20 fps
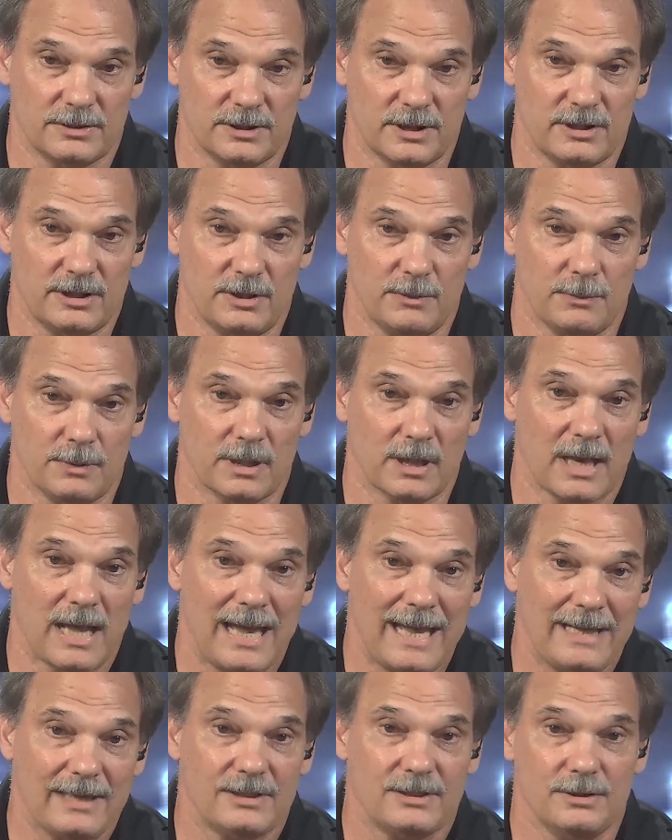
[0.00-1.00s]
that you would
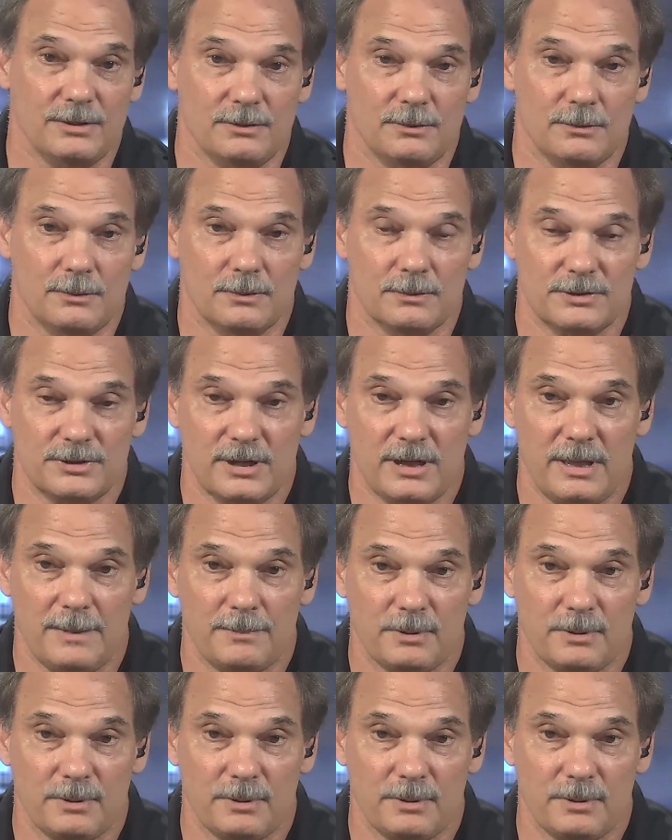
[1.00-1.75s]
like to see,